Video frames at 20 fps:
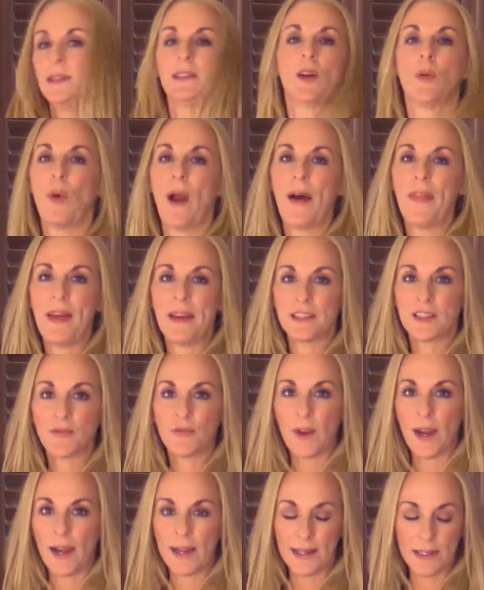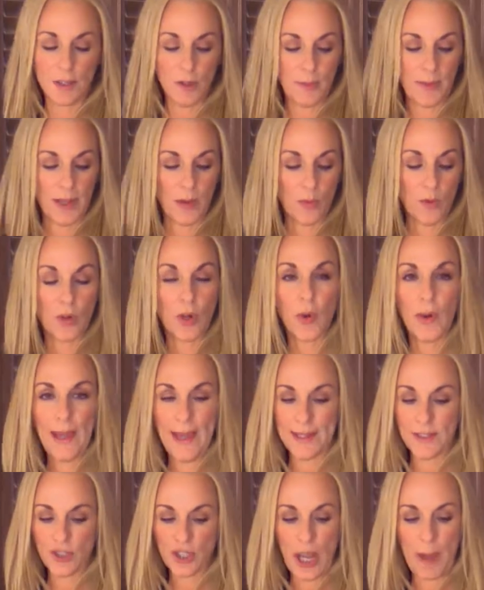Now while that's frying a little bit, we'll go
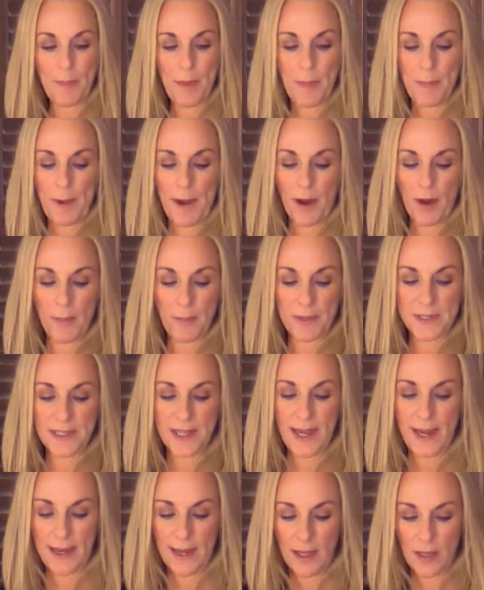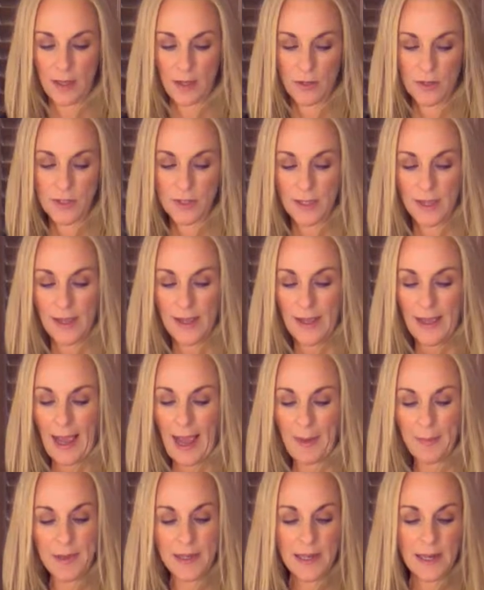ahead and chop up our potatoes.
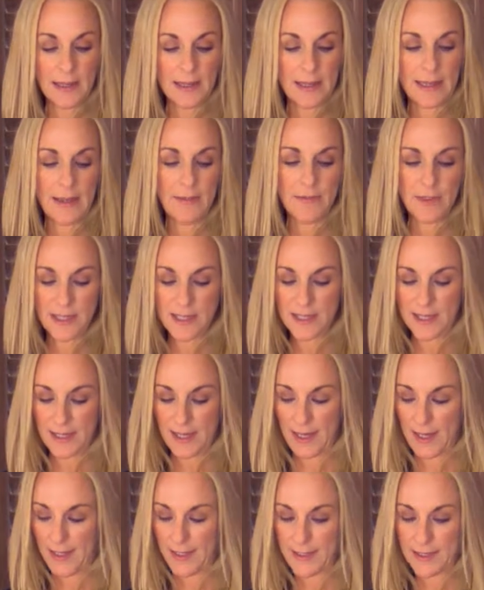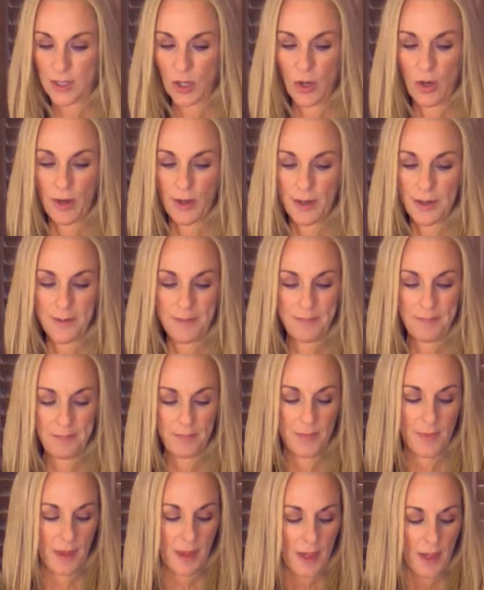I'm gonna leave the skins on them.
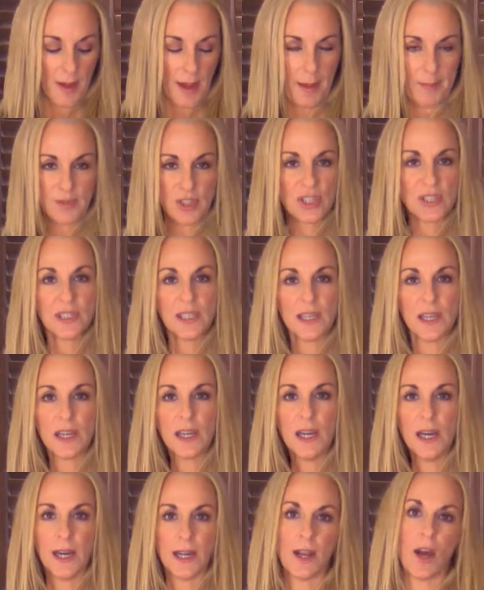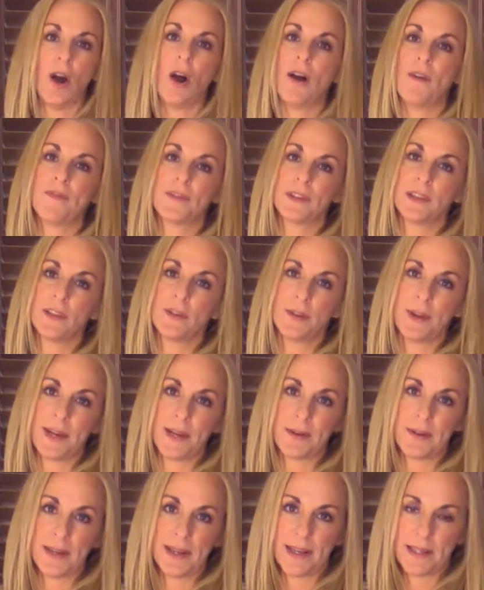I'm just gonna cut off the little
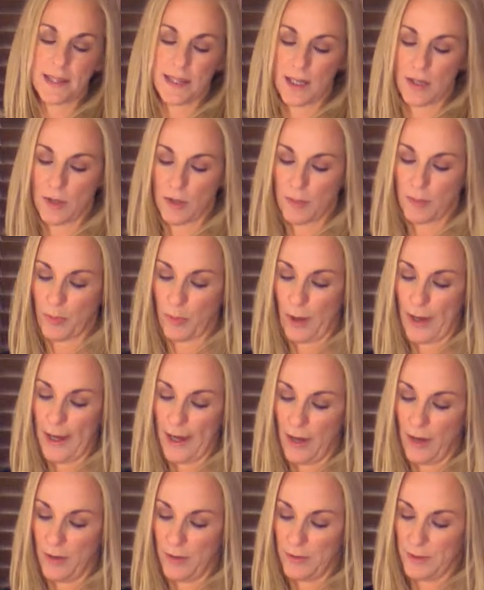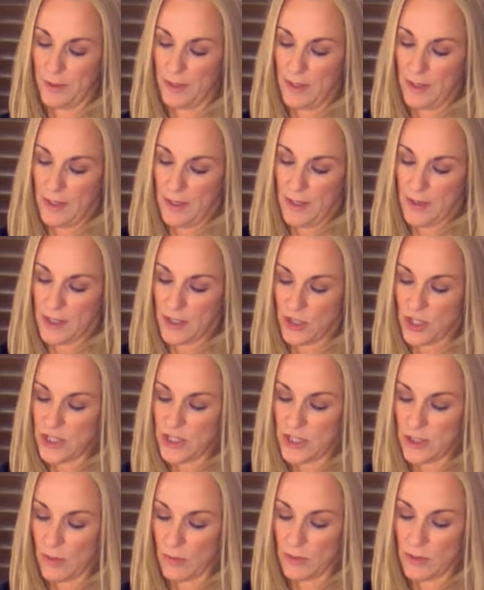areas that are brown, that
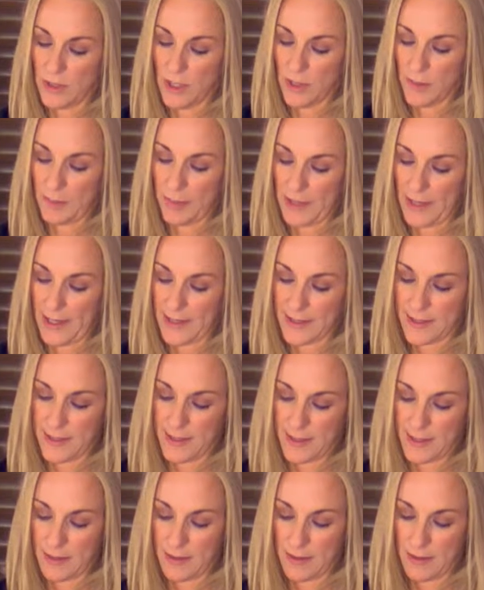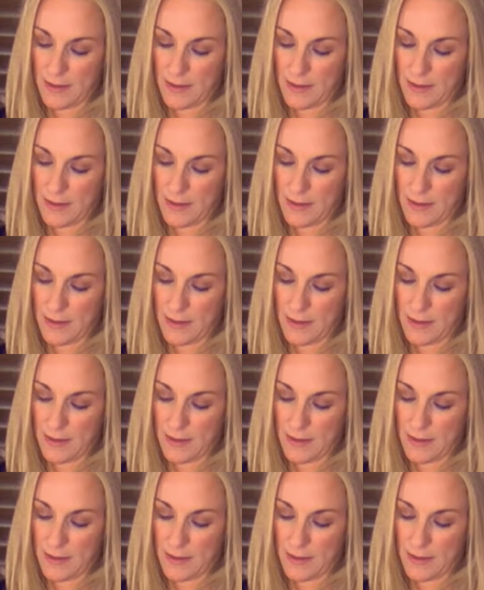just don't look pleasant.